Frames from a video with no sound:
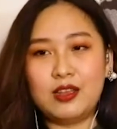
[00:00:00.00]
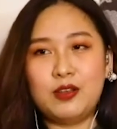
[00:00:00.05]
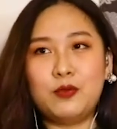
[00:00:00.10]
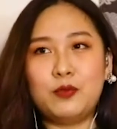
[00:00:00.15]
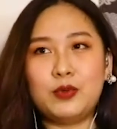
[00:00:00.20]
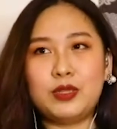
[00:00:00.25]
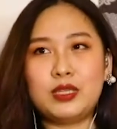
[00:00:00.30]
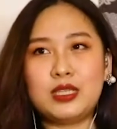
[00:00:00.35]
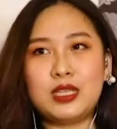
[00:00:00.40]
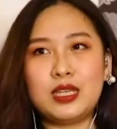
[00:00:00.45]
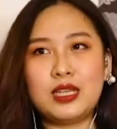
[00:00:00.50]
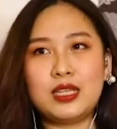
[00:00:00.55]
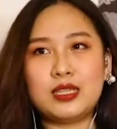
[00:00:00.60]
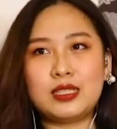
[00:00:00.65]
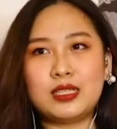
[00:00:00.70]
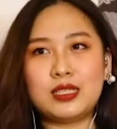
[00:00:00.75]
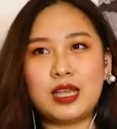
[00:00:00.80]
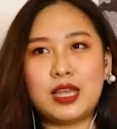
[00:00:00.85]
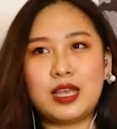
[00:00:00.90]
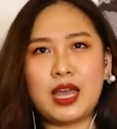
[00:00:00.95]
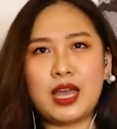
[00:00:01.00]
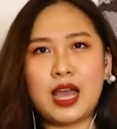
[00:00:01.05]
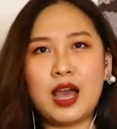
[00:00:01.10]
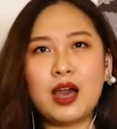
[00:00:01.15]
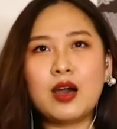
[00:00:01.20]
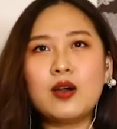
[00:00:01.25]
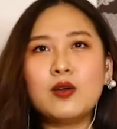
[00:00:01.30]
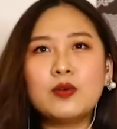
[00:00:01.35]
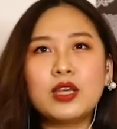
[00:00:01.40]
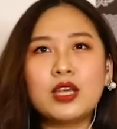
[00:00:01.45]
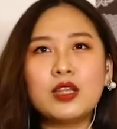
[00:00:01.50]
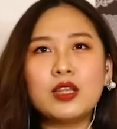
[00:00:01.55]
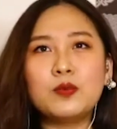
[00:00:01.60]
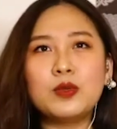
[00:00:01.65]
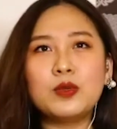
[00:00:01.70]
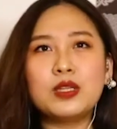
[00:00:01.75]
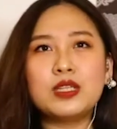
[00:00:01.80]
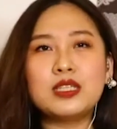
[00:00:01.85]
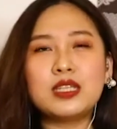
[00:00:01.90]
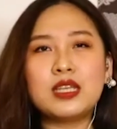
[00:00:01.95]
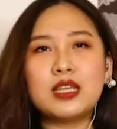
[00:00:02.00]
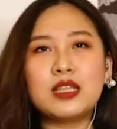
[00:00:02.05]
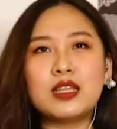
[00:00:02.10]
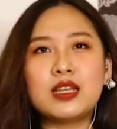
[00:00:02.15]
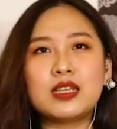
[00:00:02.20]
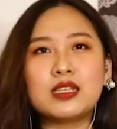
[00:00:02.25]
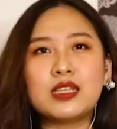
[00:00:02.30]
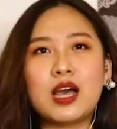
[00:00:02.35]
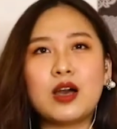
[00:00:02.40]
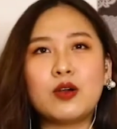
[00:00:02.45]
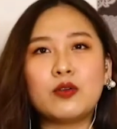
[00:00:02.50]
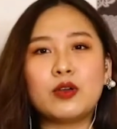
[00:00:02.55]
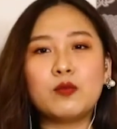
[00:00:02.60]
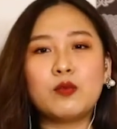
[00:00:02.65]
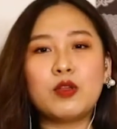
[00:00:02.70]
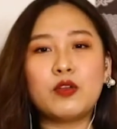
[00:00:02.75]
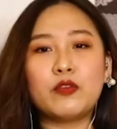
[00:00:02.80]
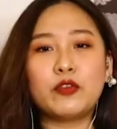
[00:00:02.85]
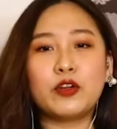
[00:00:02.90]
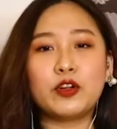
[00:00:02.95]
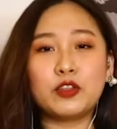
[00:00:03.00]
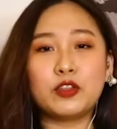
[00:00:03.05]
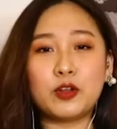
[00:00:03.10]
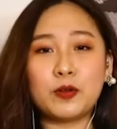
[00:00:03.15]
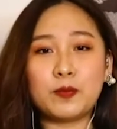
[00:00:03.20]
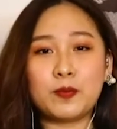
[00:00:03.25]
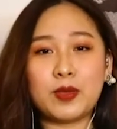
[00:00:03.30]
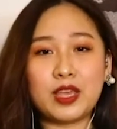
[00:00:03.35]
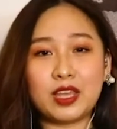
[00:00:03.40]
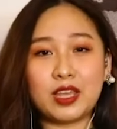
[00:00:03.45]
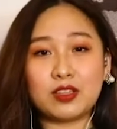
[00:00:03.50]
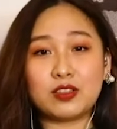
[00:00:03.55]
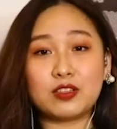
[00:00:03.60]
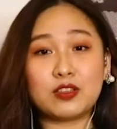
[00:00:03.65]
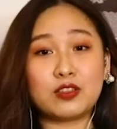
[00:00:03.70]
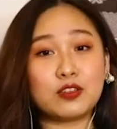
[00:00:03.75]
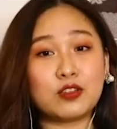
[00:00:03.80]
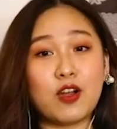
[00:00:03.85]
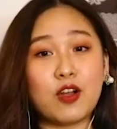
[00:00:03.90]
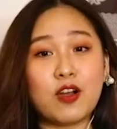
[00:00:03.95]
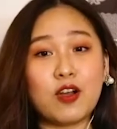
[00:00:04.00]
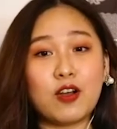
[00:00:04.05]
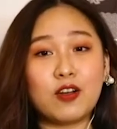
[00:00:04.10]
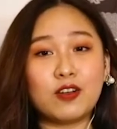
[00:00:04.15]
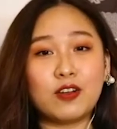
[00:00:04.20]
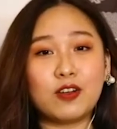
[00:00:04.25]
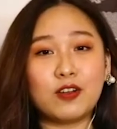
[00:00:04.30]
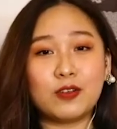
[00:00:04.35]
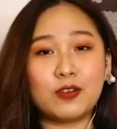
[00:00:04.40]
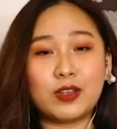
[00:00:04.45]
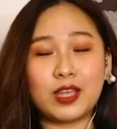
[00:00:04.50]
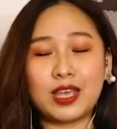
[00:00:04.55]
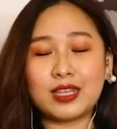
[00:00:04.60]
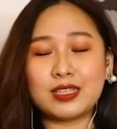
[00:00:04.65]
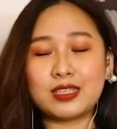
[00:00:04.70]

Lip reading: we see is like how can we see this, how can we further make it strong, okay?